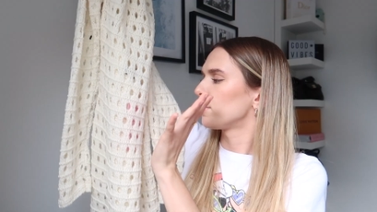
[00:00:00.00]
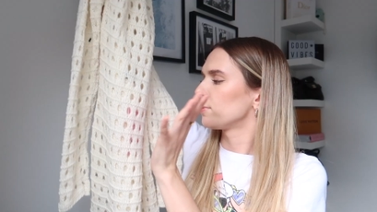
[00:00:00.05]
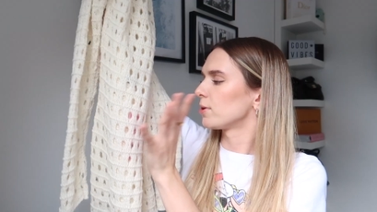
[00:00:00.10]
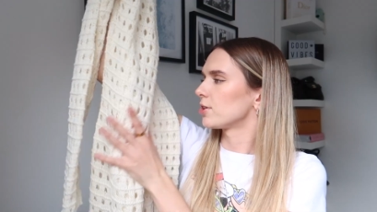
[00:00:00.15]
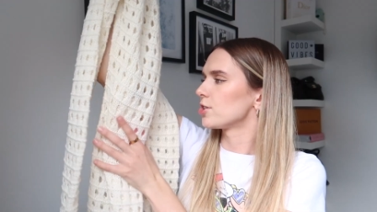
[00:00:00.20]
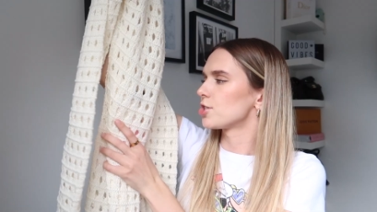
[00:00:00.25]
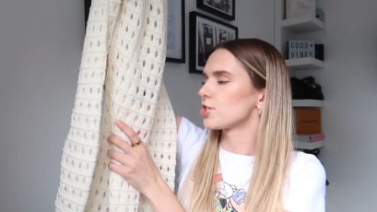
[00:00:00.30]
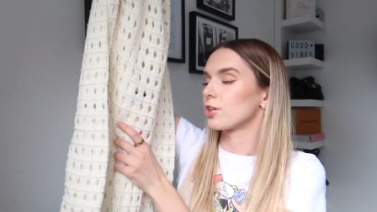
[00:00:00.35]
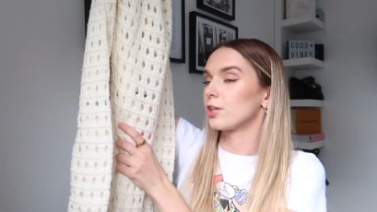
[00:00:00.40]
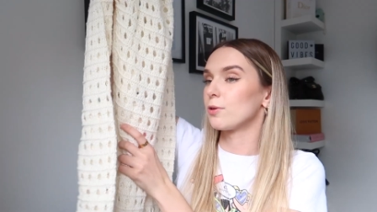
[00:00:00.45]
probably
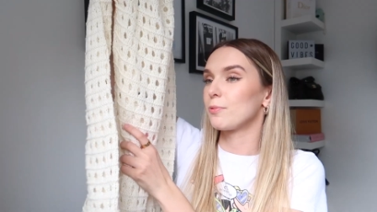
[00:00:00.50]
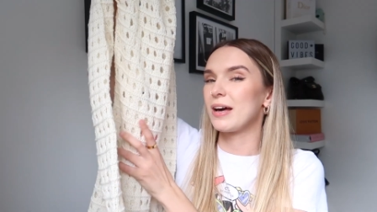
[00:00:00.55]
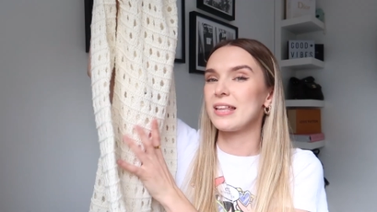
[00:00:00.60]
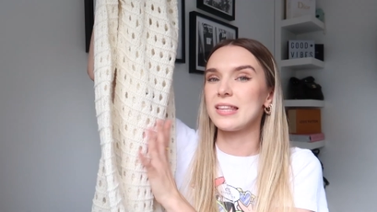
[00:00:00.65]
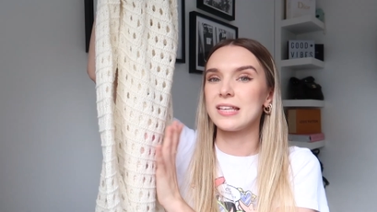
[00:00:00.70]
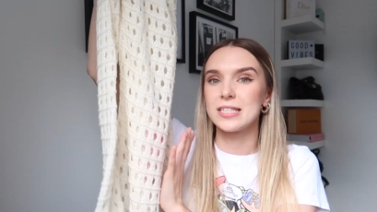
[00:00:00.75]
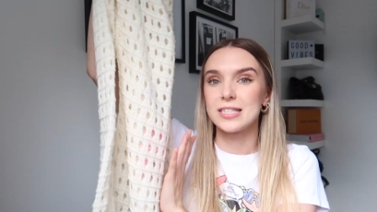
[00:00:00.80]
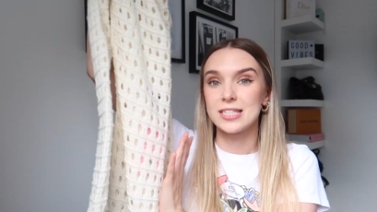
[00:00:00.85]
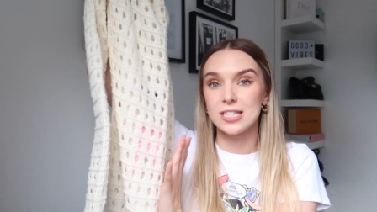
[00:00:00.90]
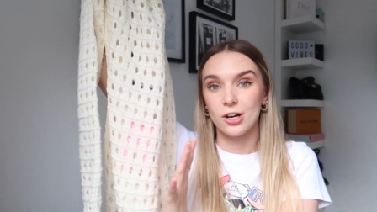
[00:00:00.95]
just gonna wear
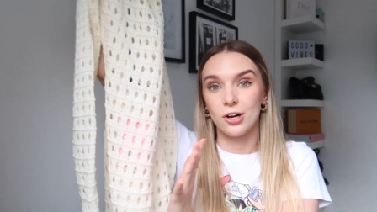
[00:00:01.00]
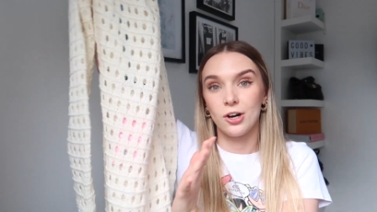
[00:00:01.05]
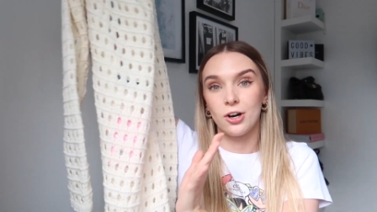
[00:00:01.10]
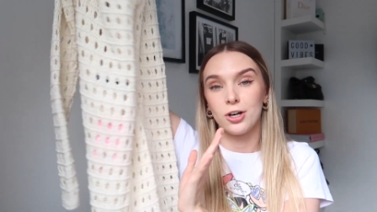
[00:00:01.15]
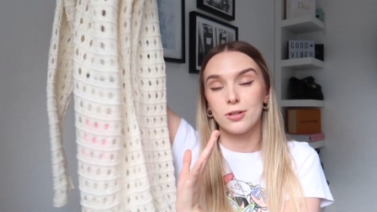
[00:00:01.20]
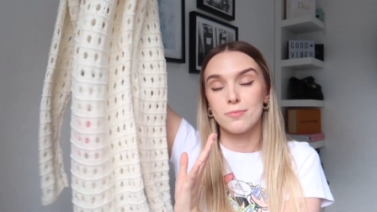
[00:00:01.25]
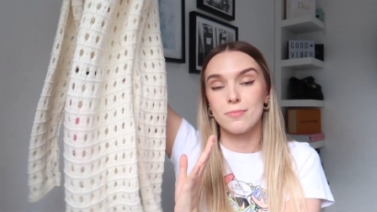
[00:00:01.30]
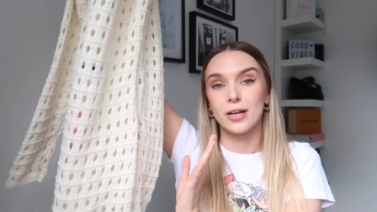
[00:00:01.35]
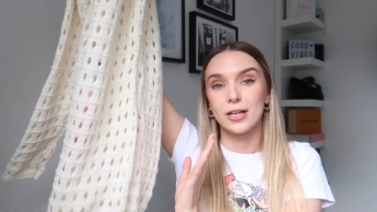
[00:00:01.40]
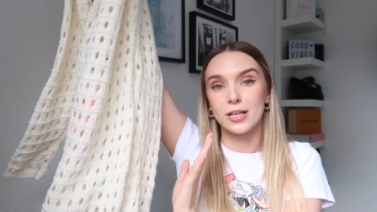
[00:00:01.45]
this
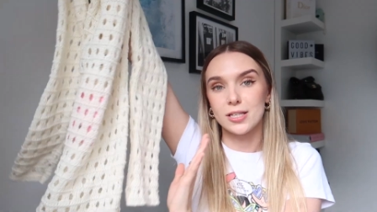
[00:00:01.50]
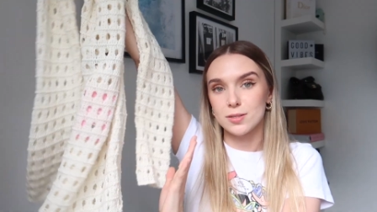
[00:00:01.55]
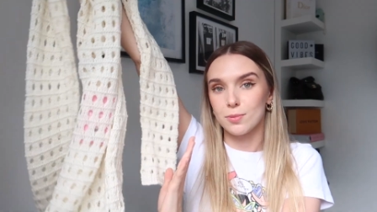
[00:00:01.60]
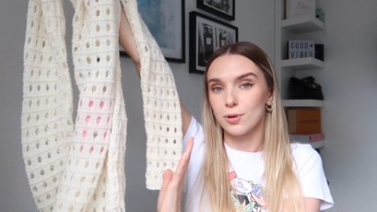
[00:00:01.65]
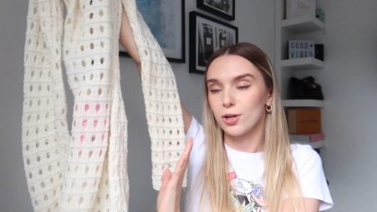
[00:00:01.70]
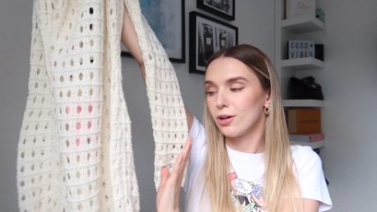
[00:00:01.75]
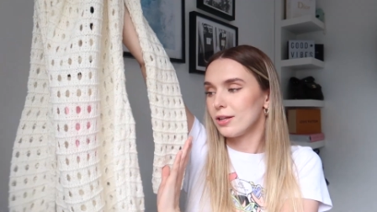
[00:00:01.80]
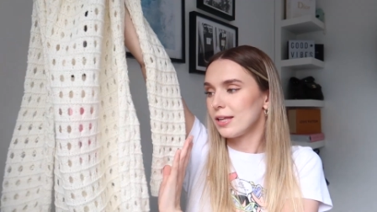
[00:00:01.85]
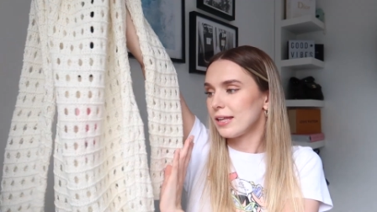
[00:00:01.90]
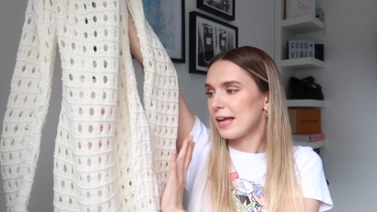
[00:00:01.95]
on my
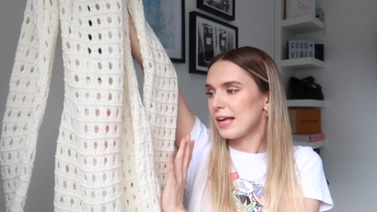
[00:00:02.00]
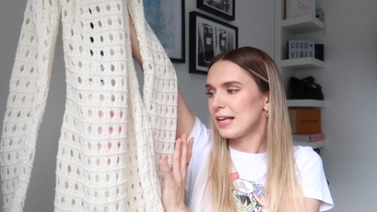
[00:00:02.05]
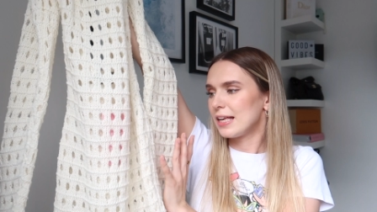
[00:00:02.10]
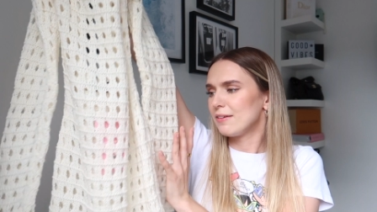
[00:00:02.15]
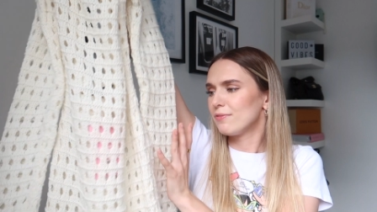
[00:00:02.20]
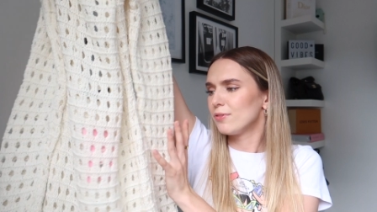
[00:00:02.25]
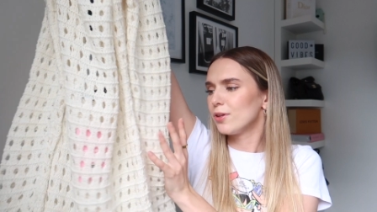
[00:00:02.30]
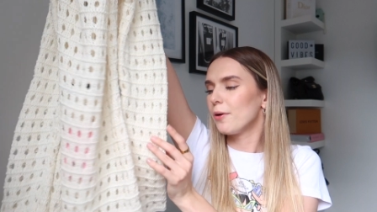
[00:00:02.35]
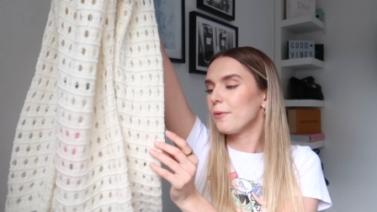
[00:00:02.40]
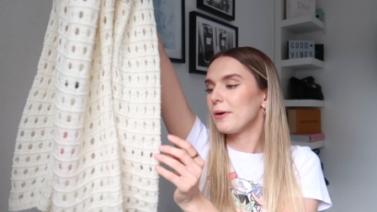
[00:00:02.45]
summer holiday,
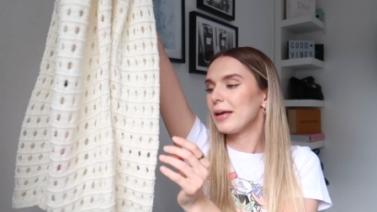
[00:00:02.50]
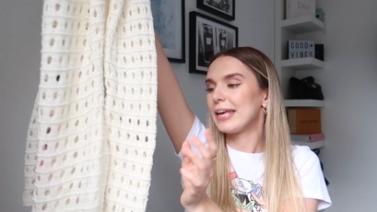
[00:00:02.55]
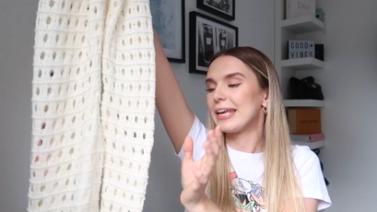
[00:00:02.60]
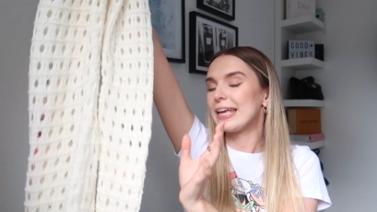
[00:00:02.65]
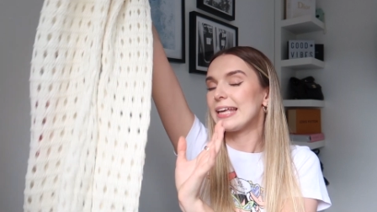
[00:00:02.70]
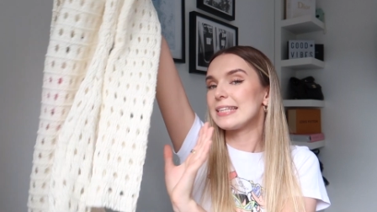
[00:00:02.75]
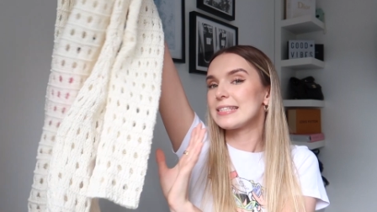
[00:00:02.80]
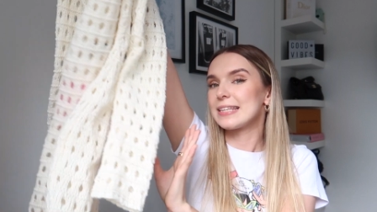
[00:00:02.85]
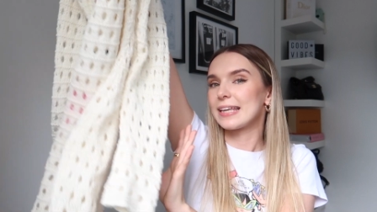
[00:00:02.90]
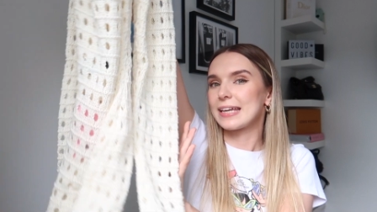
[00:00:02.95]
even though it
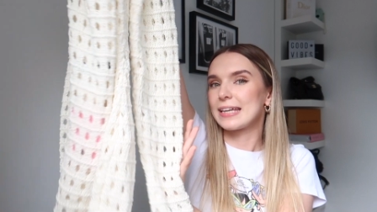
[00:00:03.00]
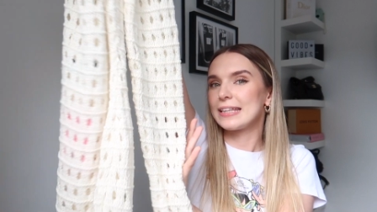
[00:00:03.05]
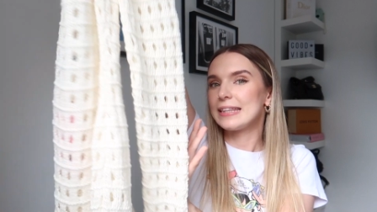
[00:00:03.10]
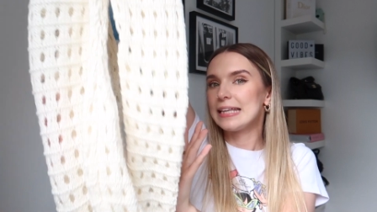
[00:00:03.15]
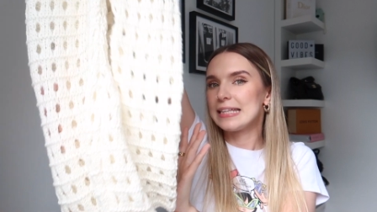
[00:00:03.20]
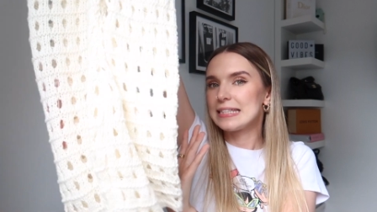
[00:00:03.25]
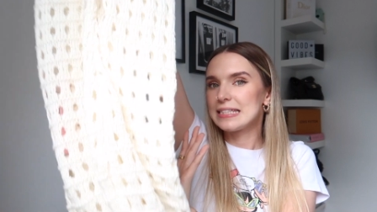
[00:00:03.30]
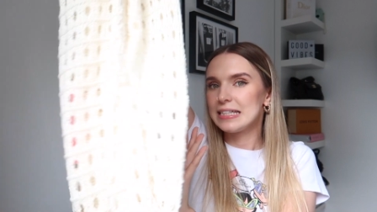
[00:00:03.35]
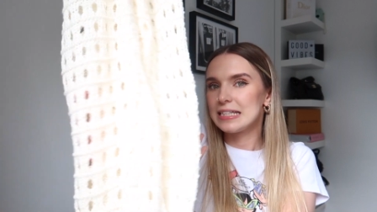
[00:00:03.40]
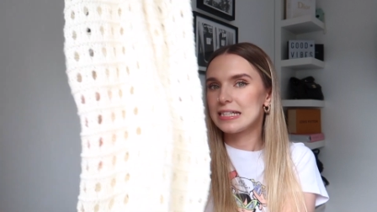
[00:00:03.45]
is like a
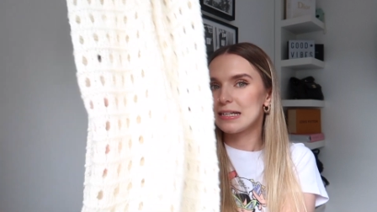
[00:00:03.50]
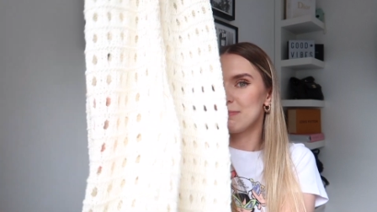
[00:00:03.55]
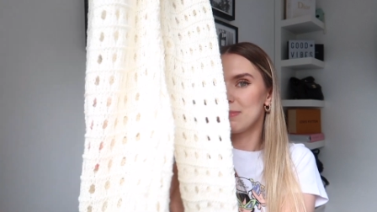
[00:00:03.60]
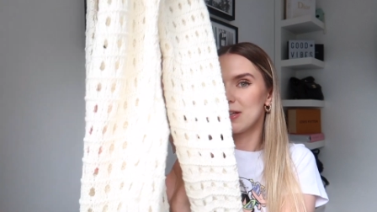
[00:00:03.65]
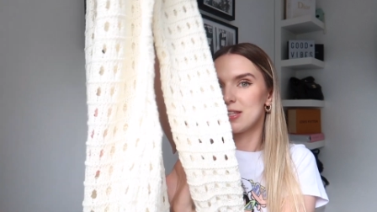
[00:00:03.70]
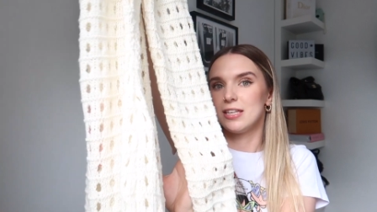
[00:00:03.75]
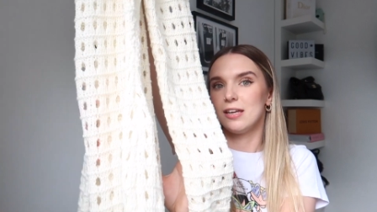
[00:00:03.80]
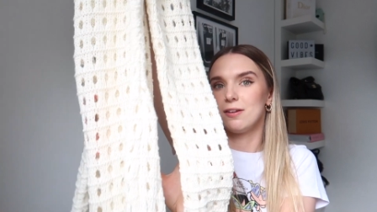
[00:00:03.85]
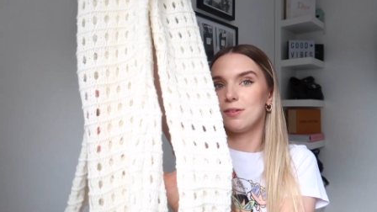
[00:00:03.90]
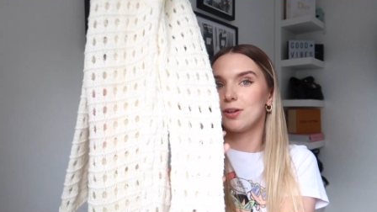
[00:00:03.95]
knitted
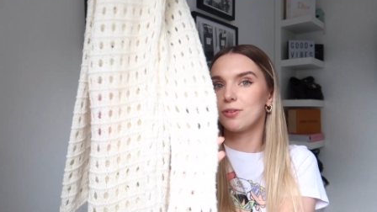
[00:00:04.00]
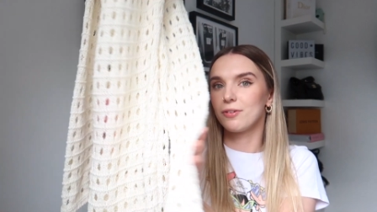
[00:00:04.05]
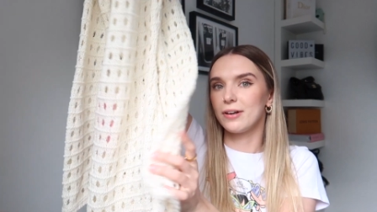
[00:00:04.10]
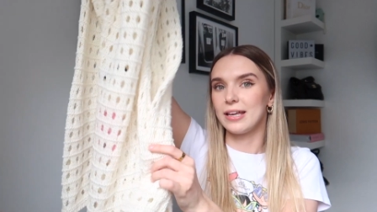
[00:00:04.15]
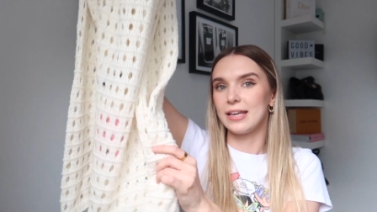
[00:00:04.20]
material.